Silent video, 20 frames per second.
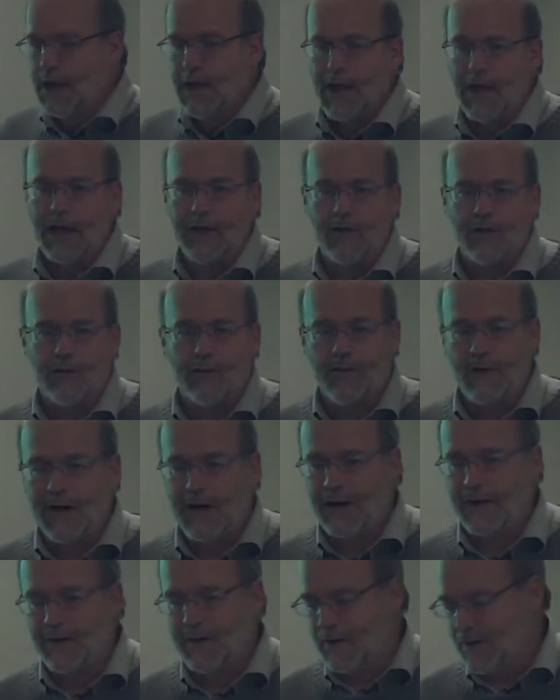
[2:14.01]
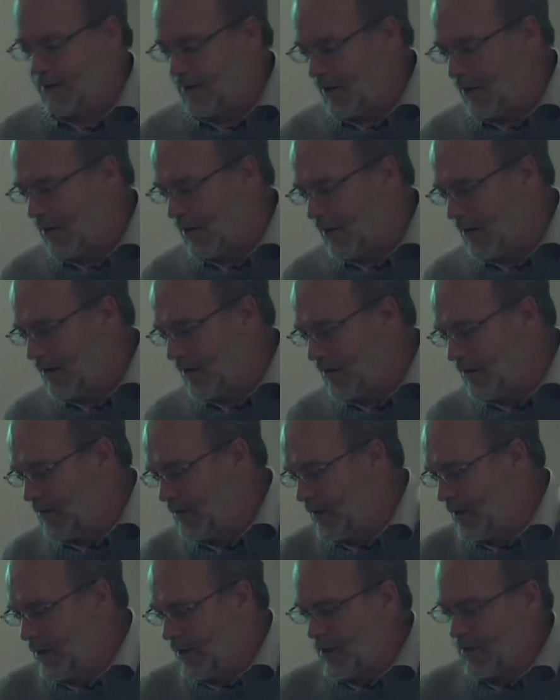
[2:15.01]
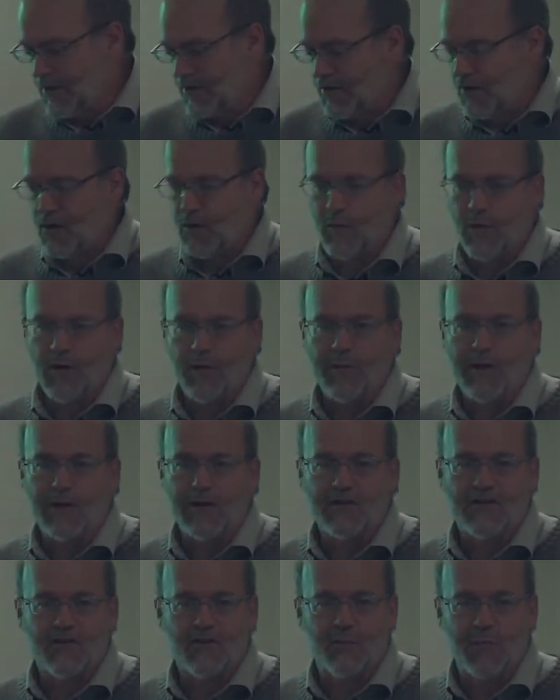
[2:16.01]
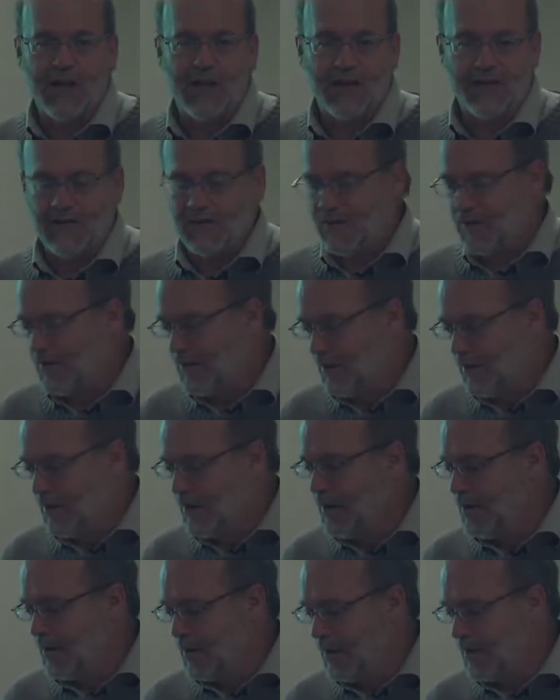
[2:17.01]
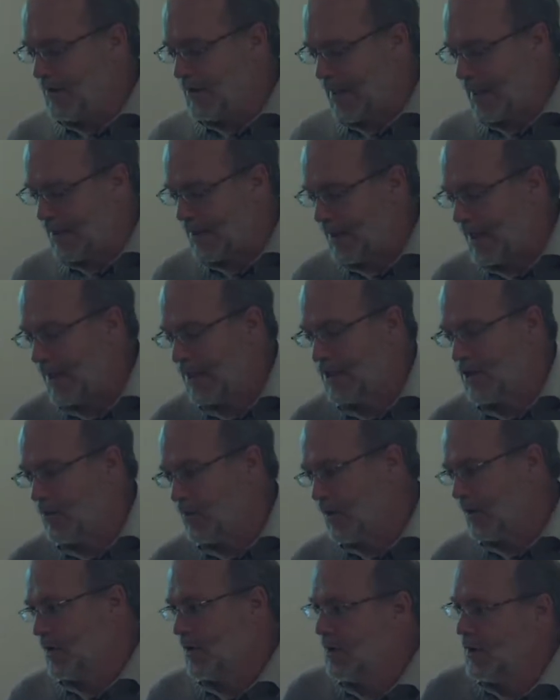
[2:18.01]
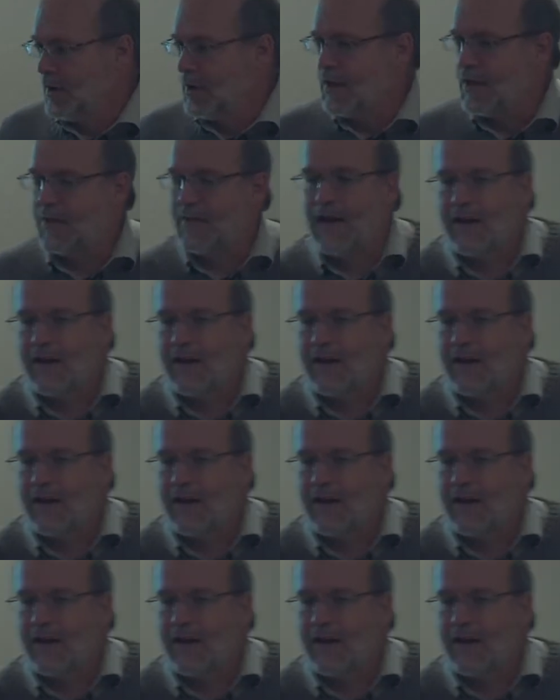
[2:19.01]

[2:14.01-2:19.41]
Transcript: and you'll find that there is considerable amount of space in that document. And